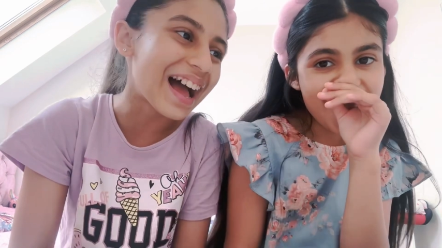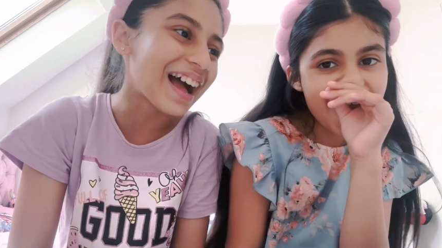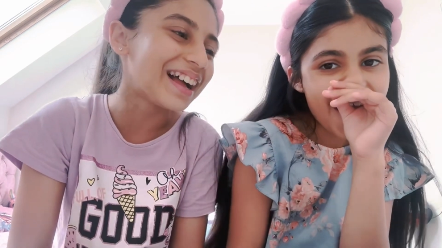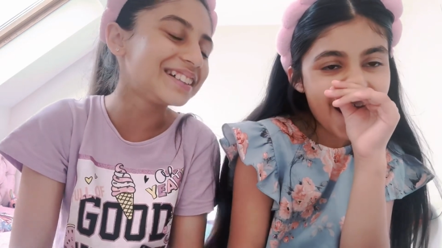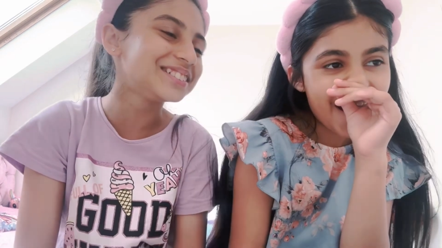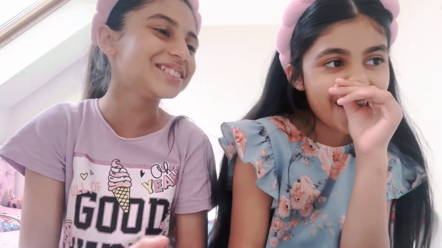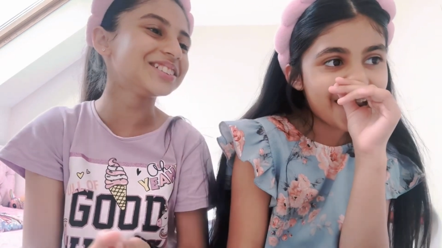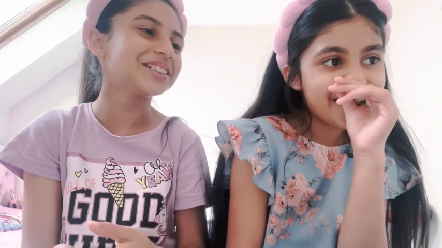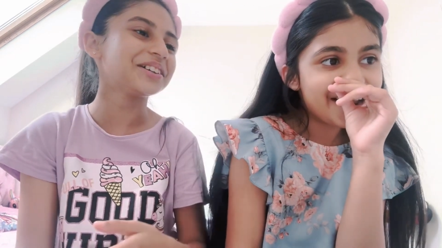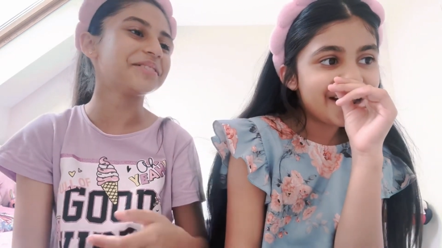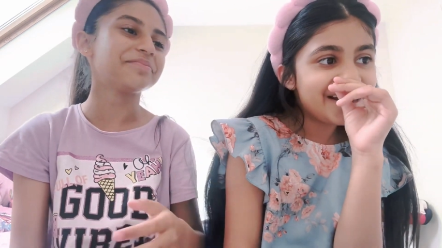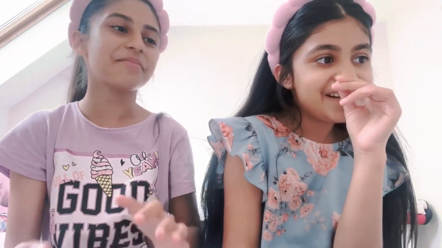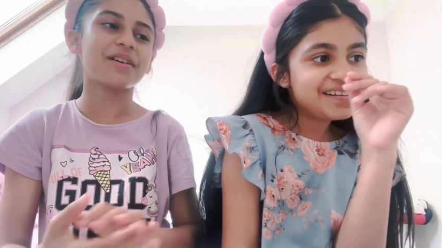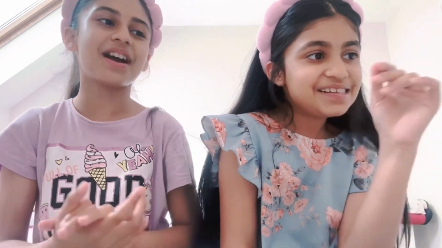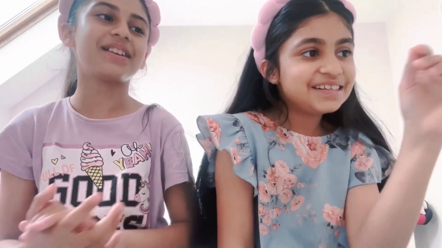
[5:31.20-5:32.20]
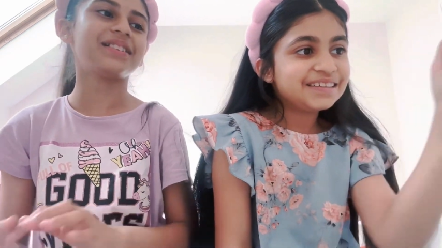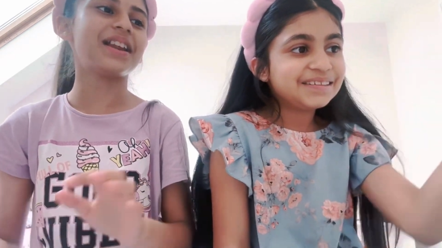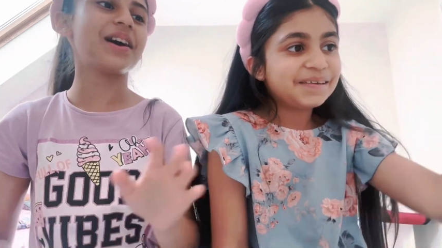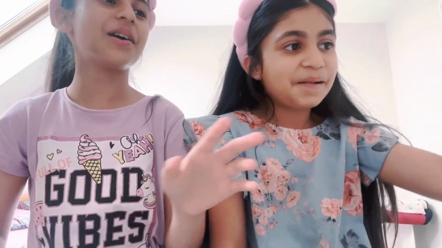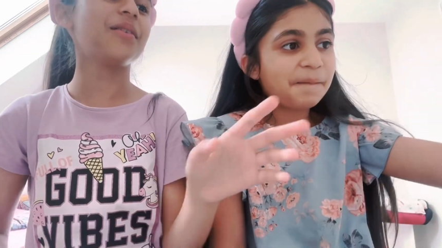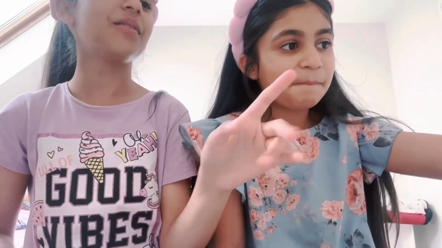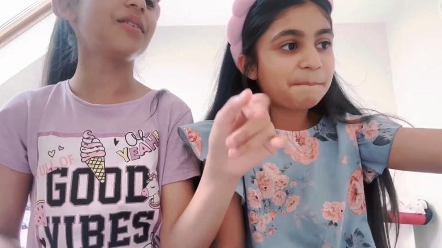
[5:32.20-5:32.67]
Speaker 1: hands. Um, and
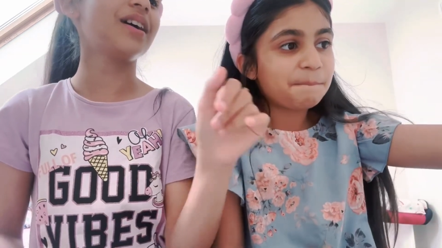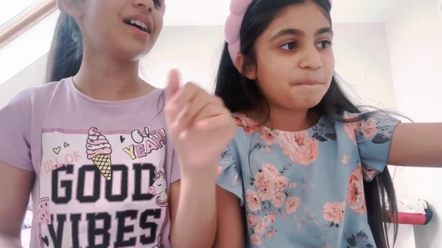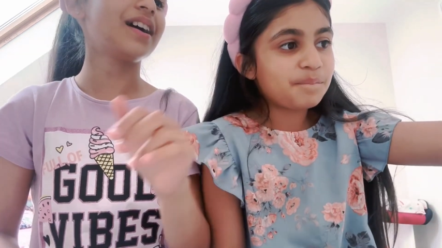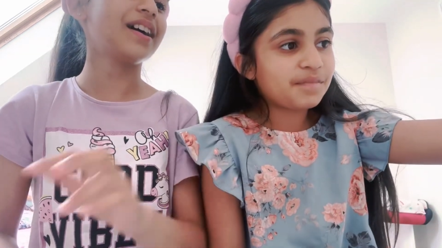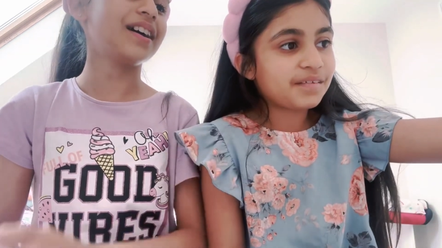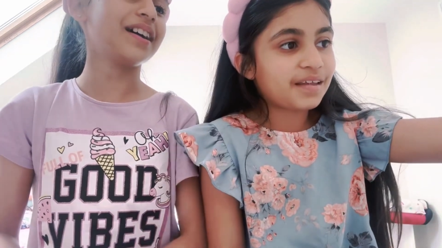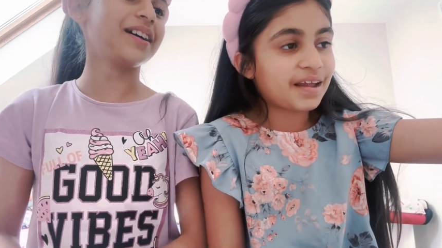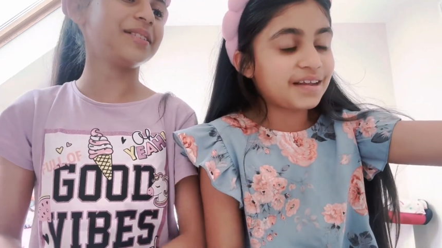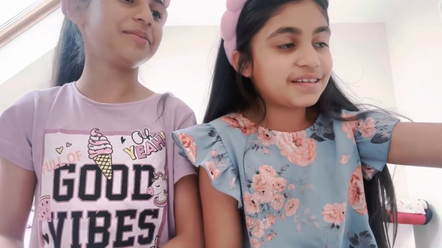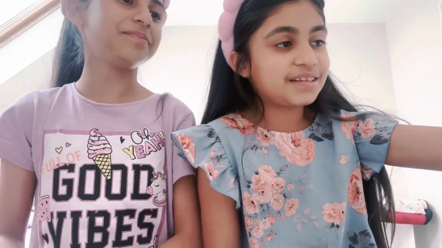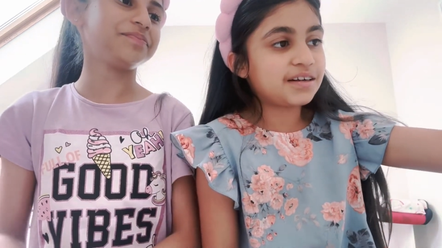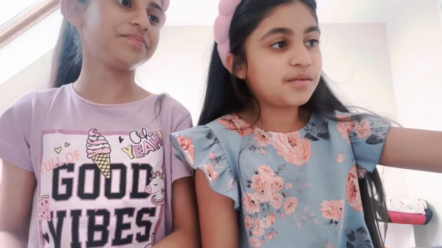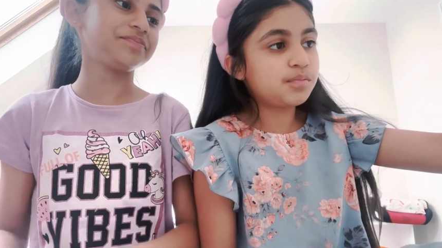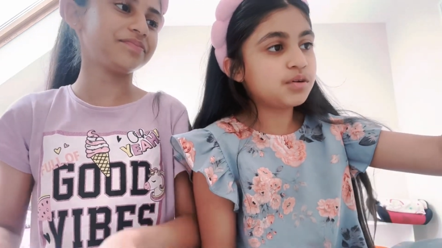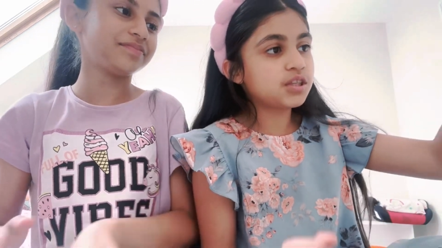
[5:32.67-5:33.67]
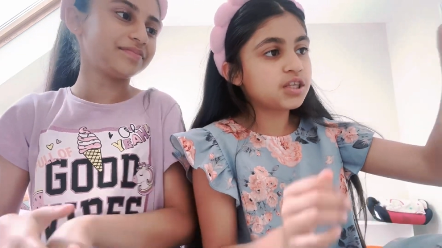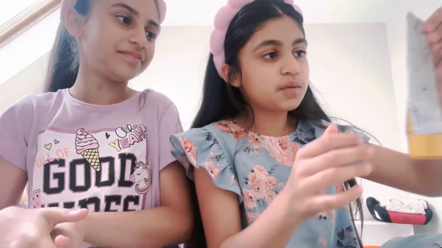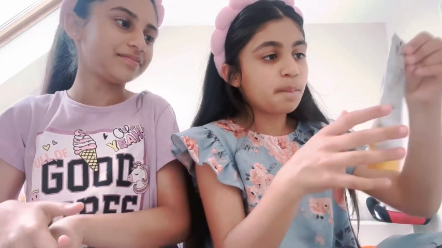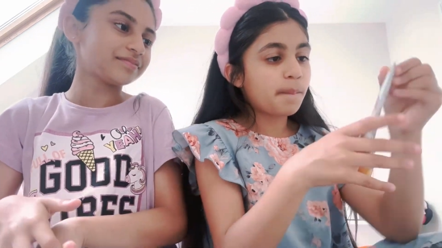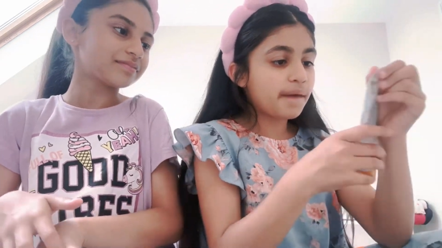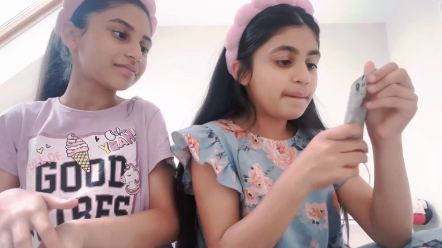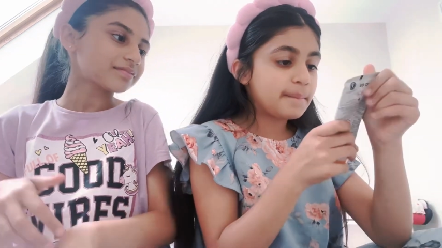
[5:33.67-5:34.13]
now, okay, so now put this
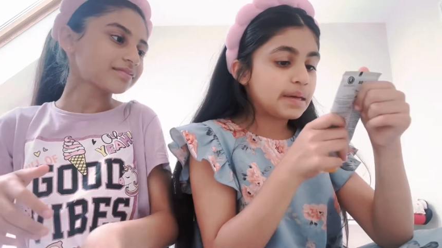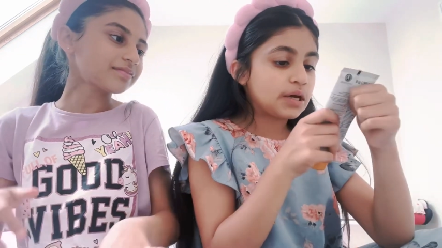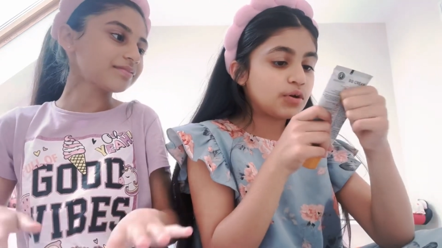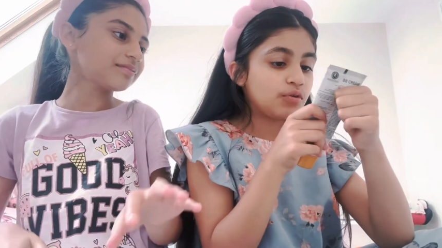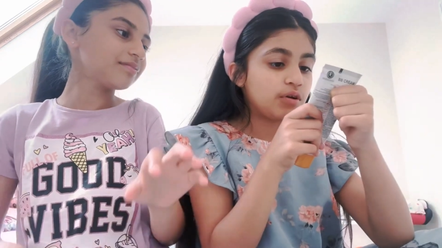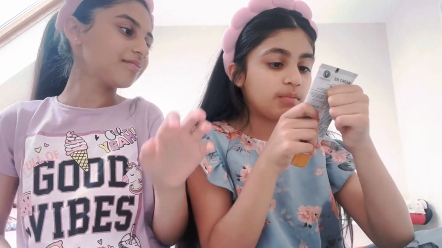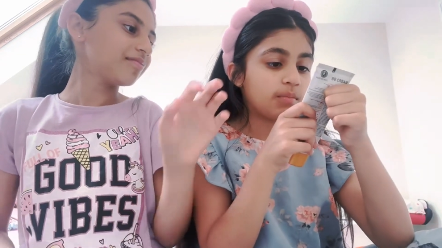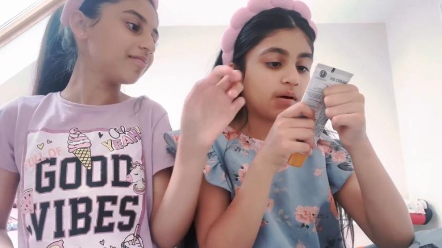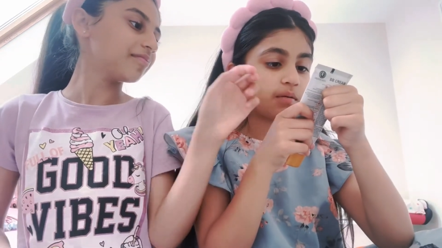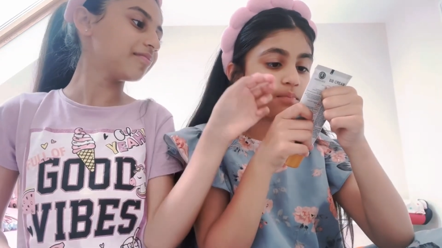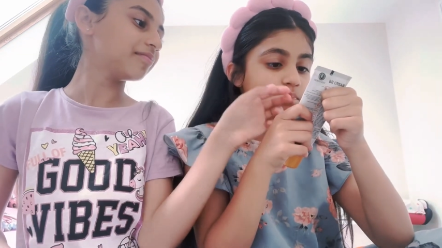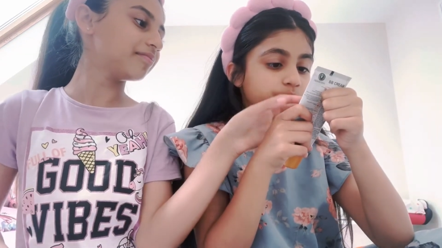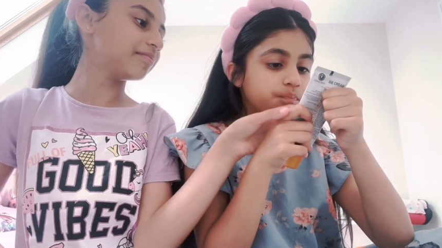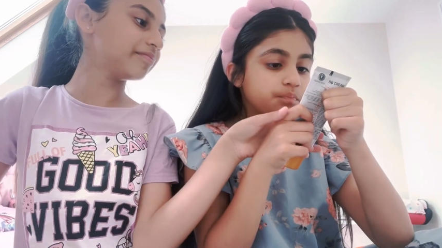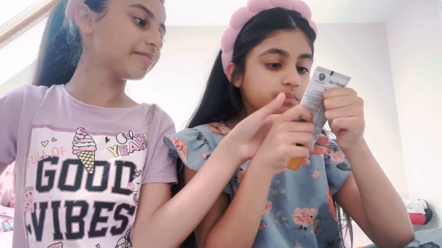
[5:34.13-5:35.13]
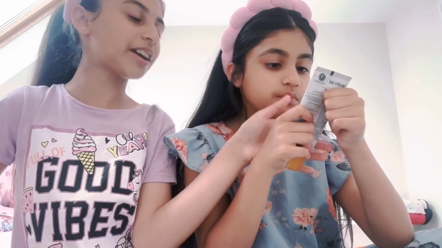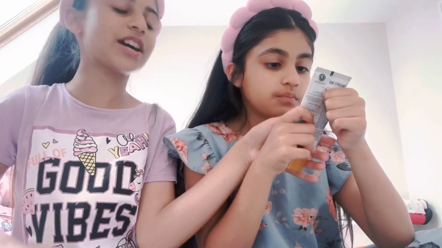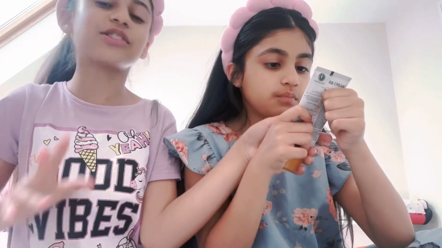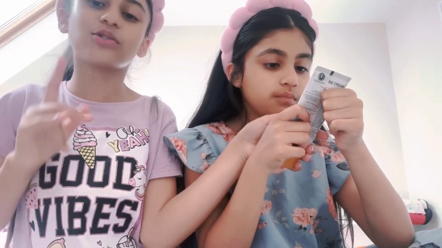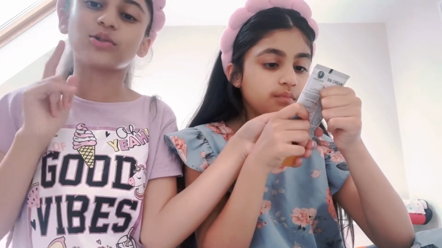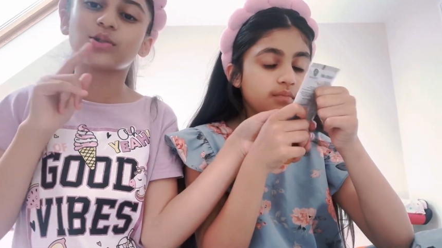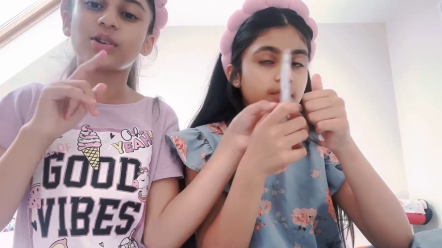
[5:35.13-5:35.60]
BB cream on. Guys,
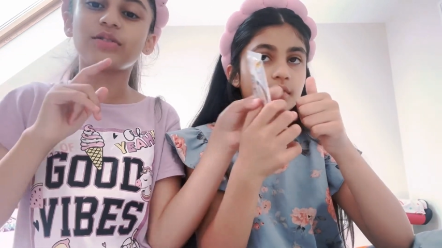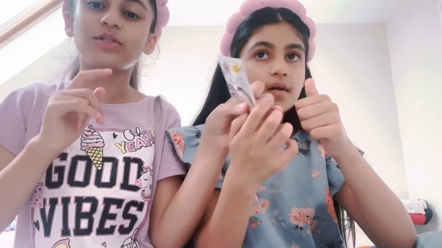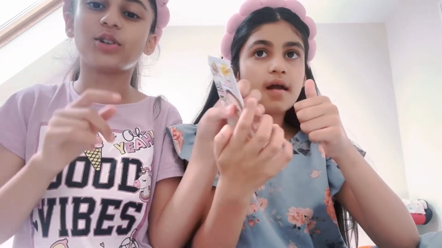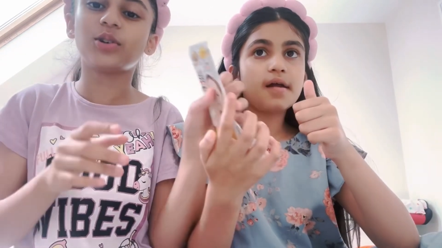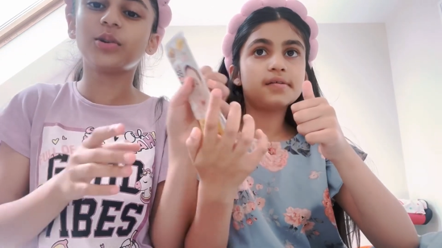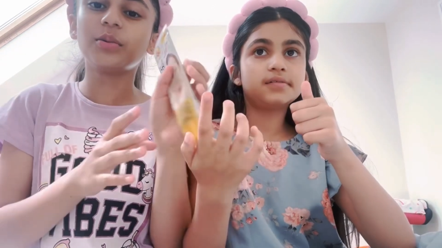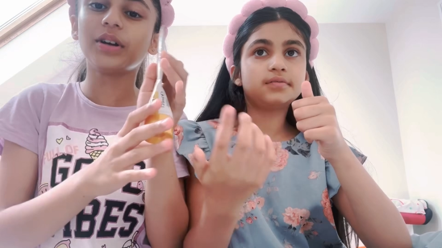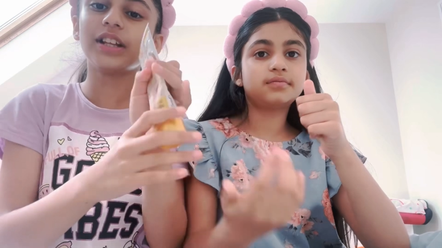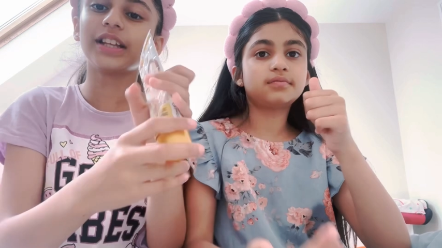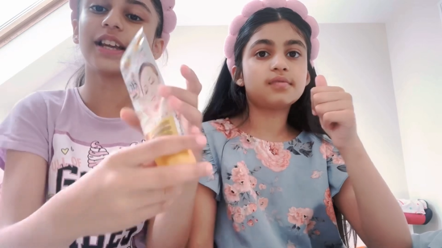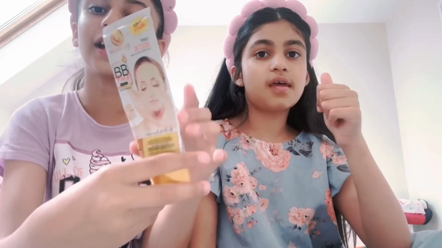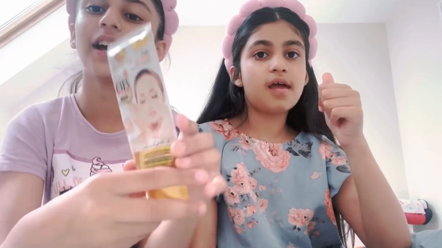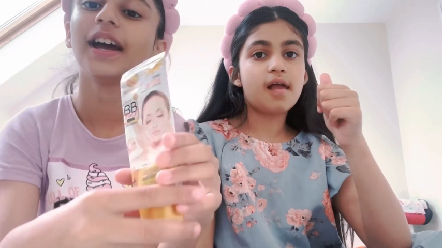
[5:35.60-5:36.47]
also if you don't know what like